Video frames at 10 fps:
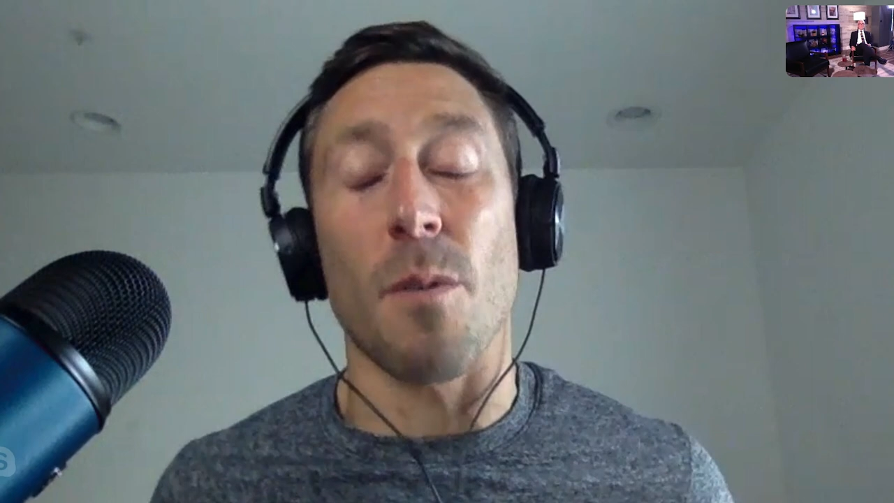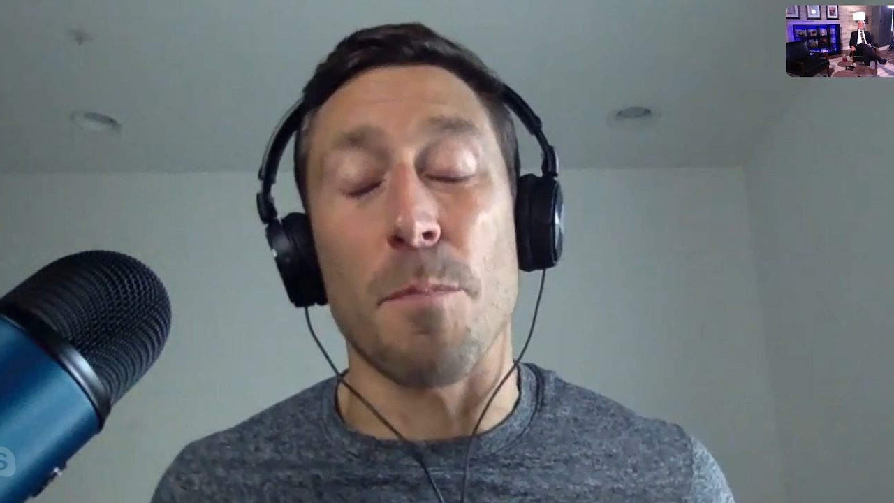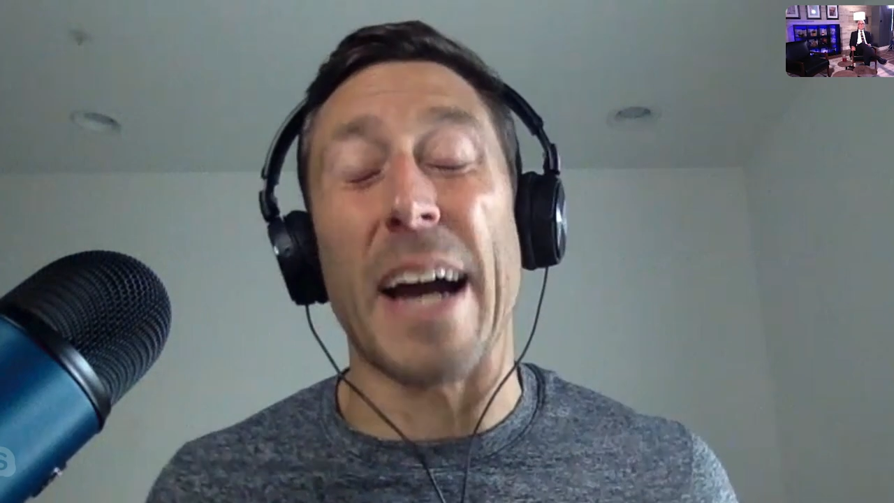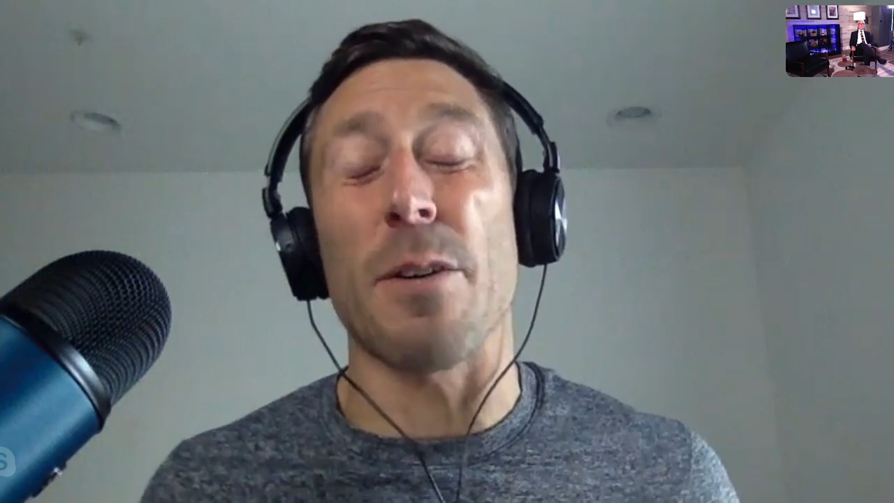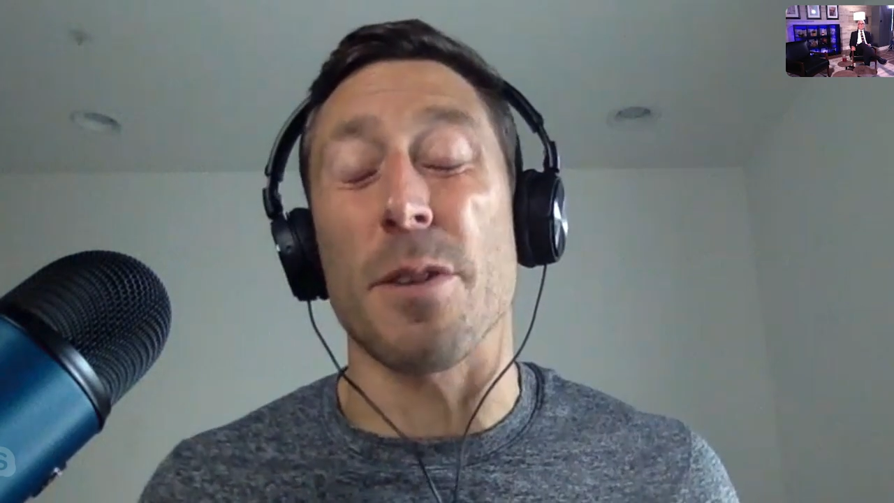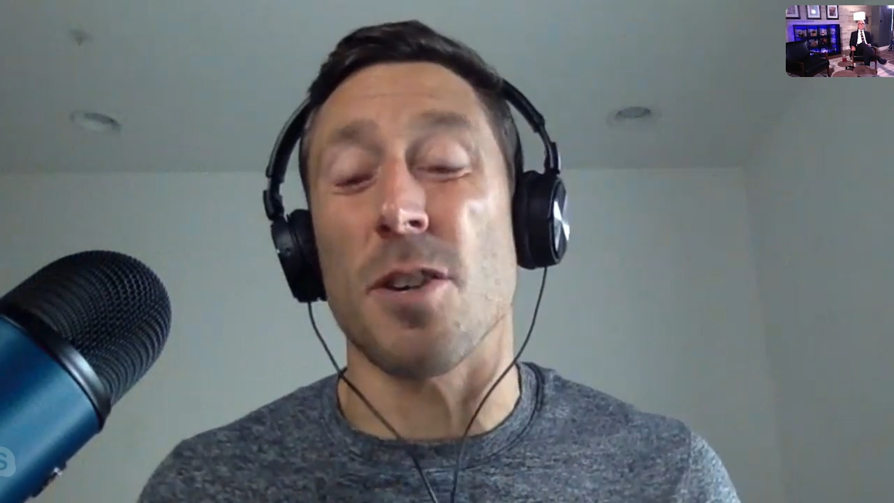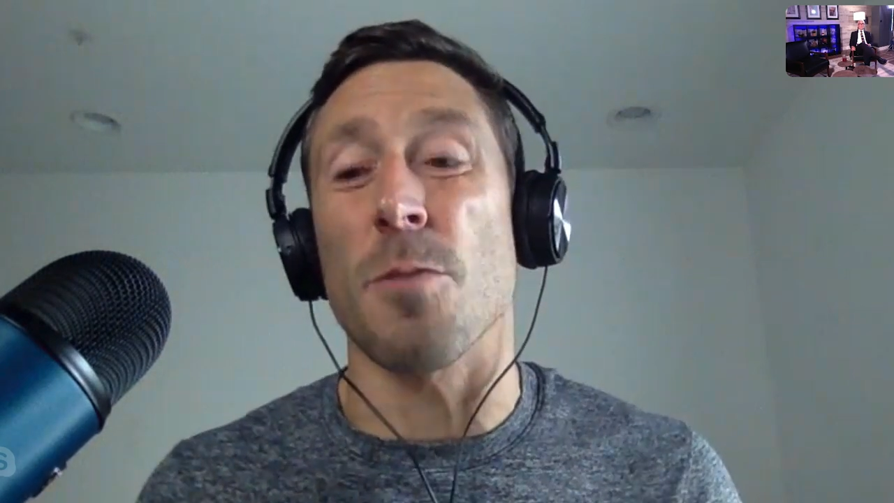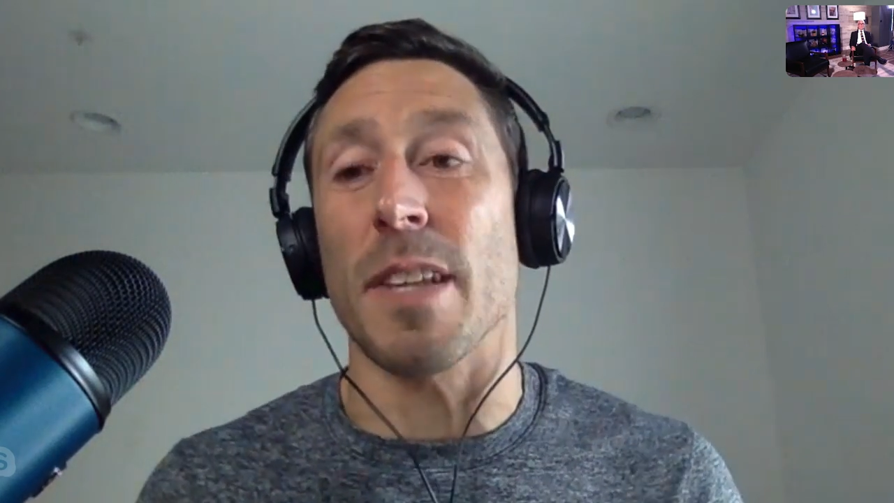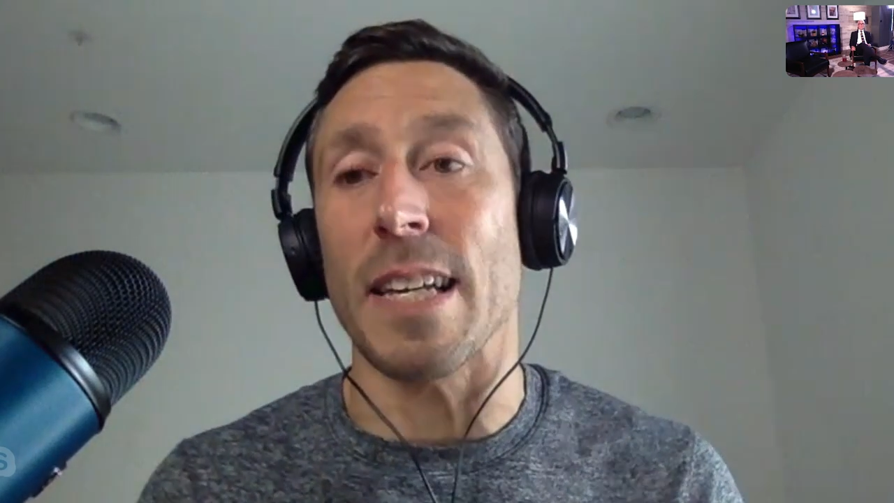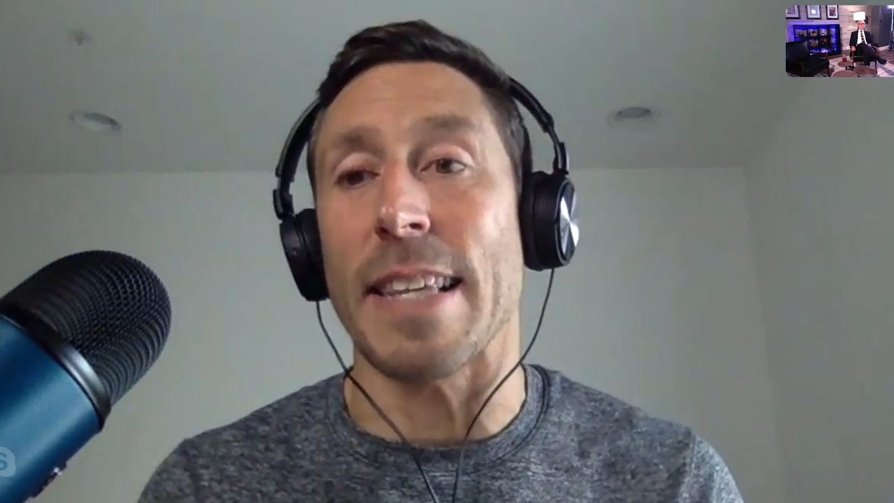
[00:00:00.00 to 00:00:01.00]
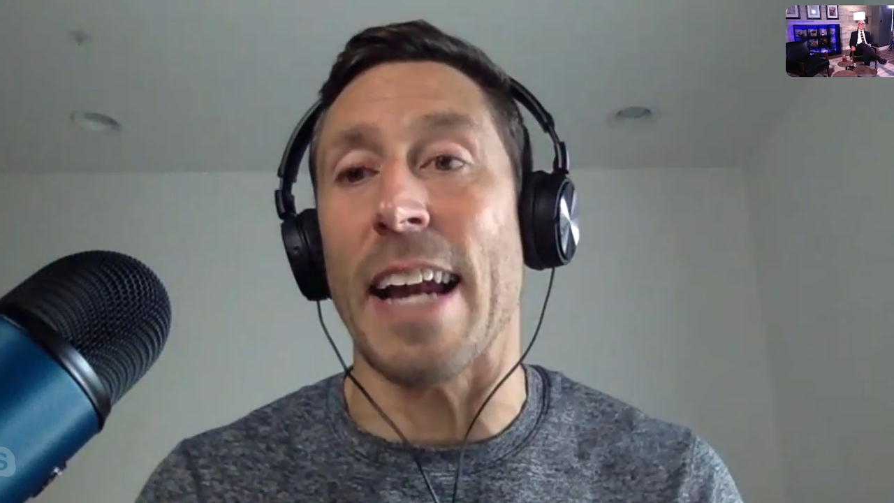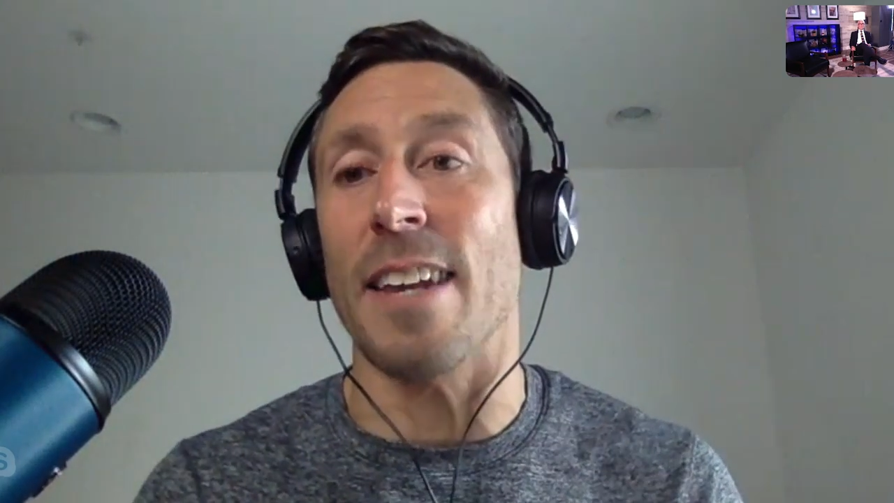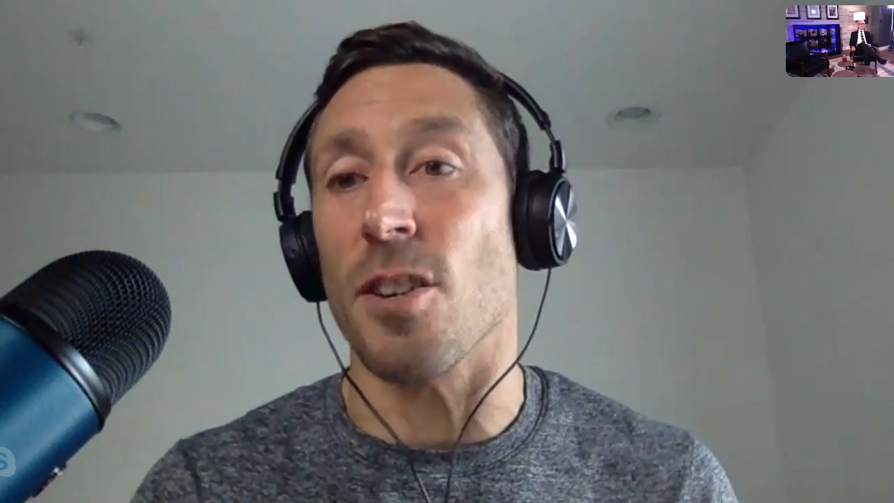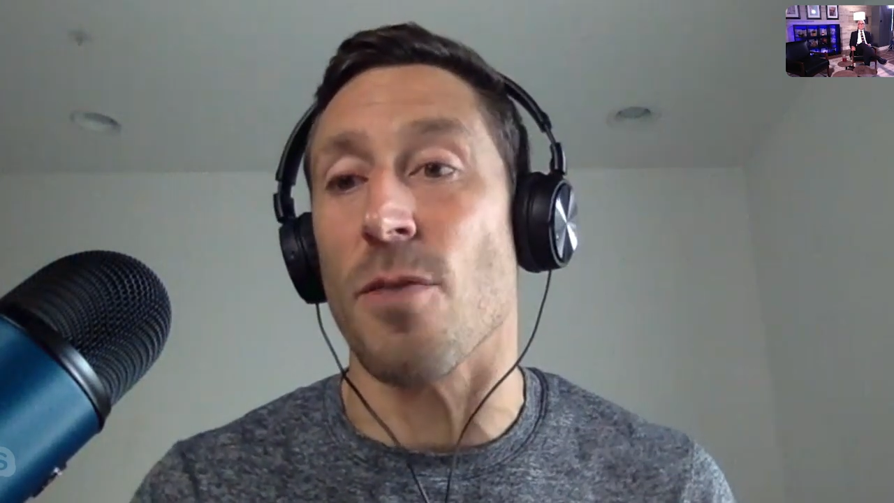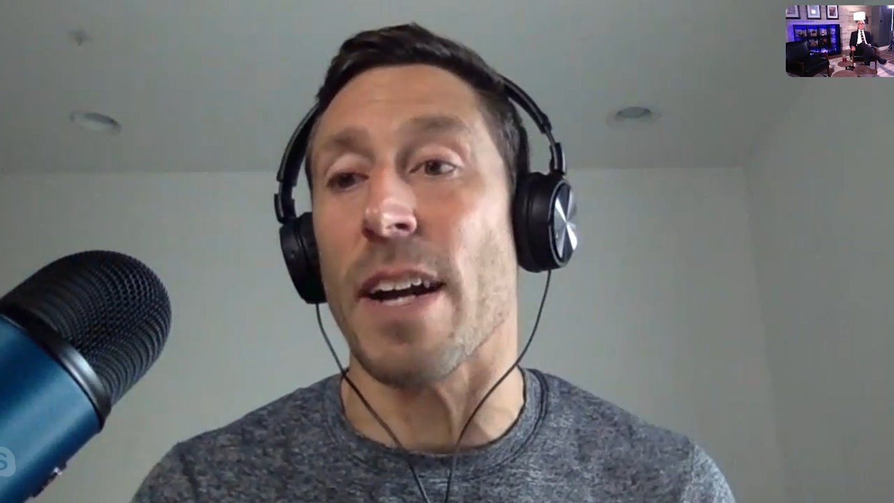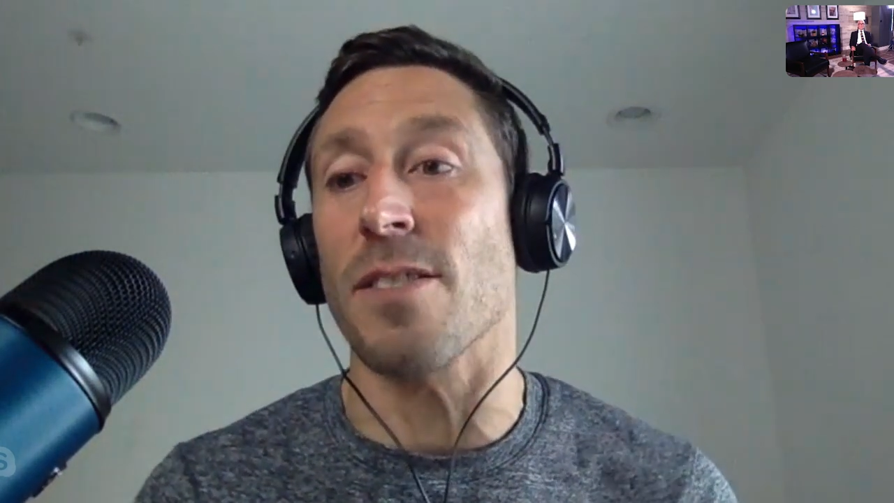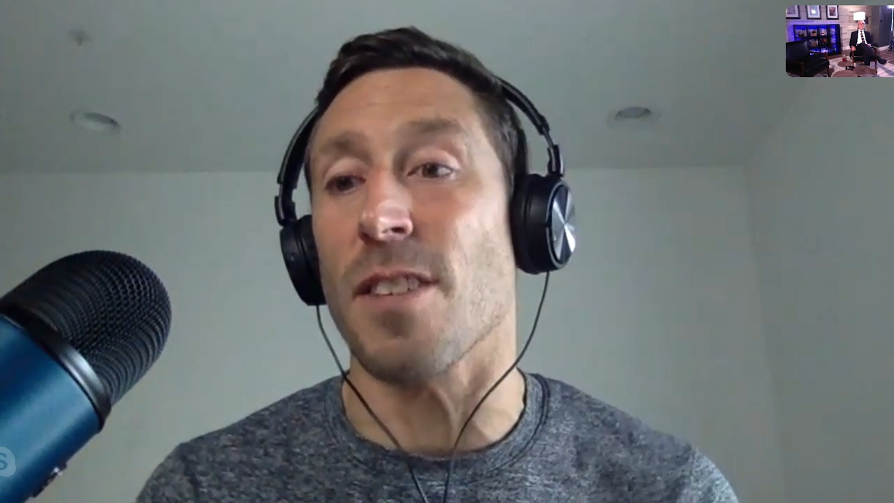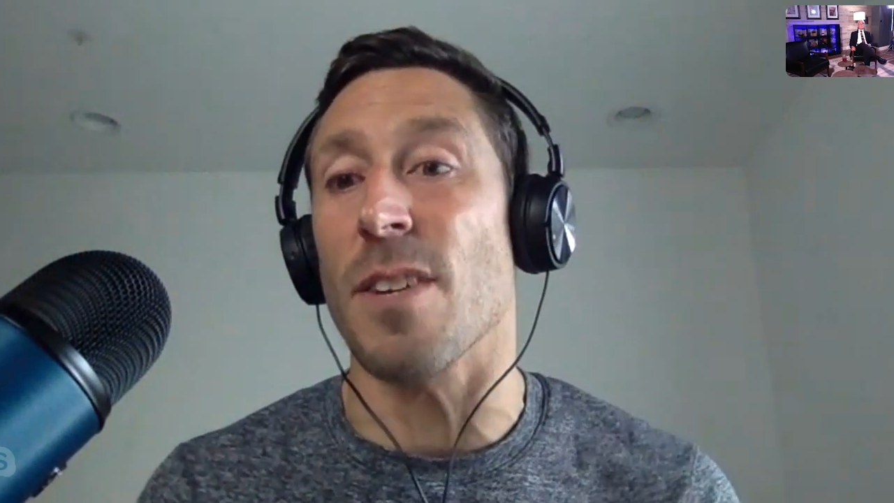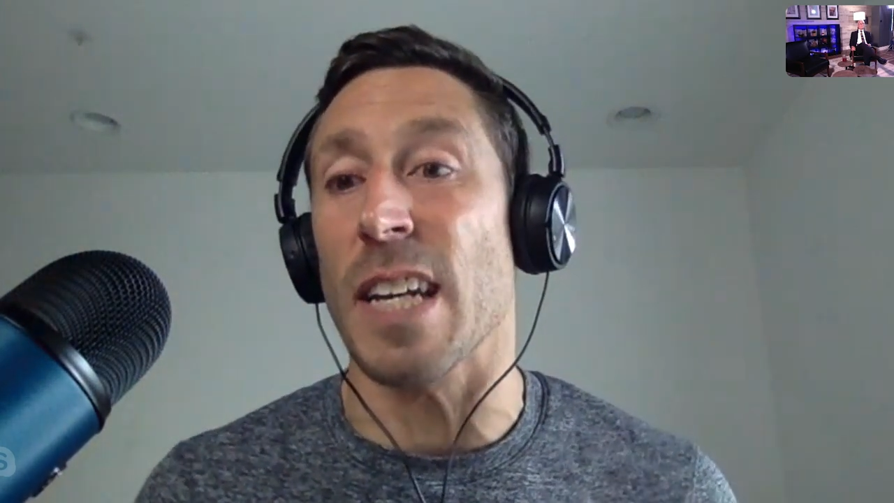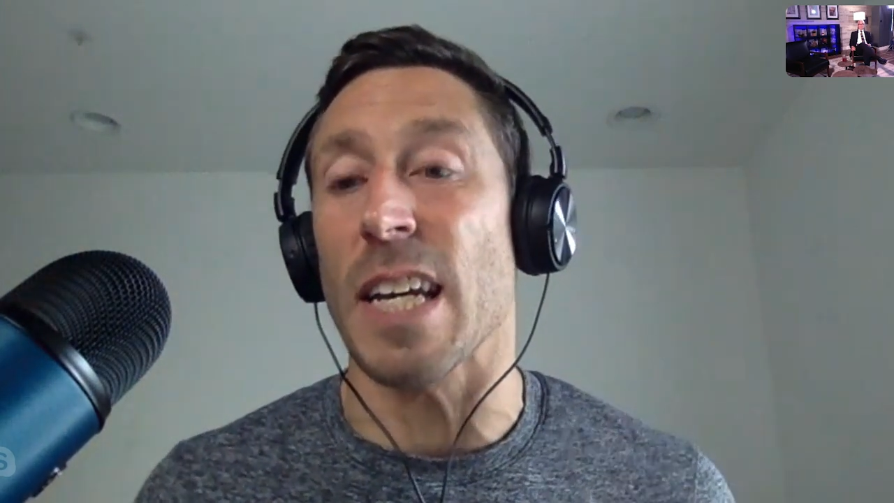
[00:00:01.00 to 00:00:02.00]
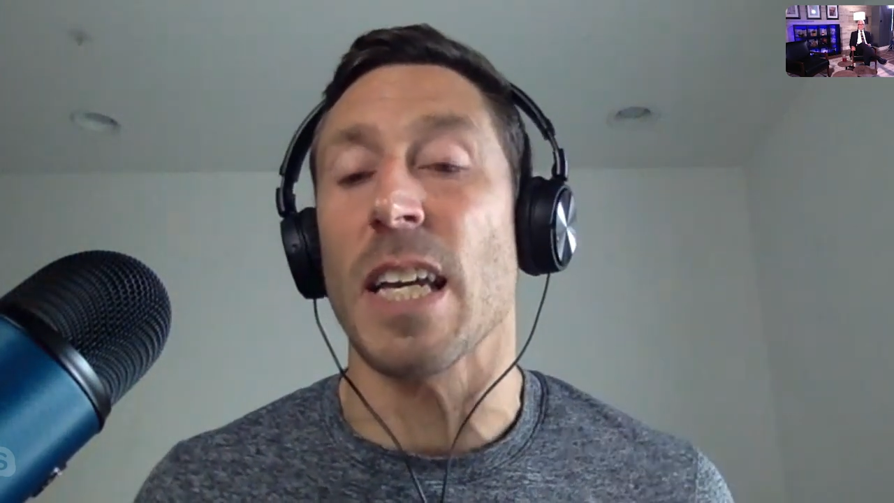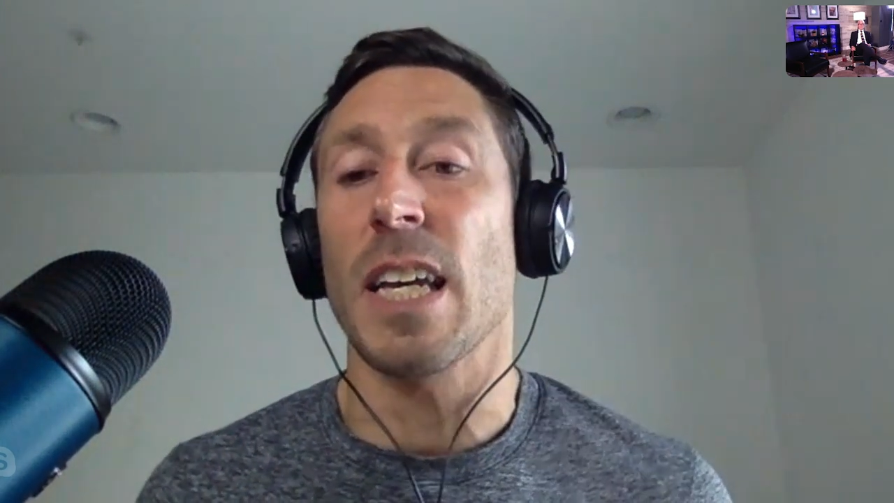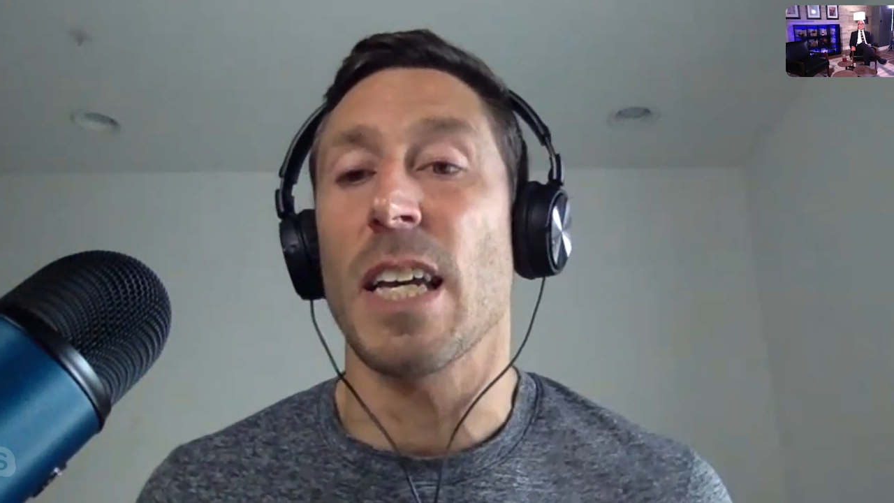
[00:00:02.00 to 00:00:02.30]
bioaccumulate that in the grains they're eating.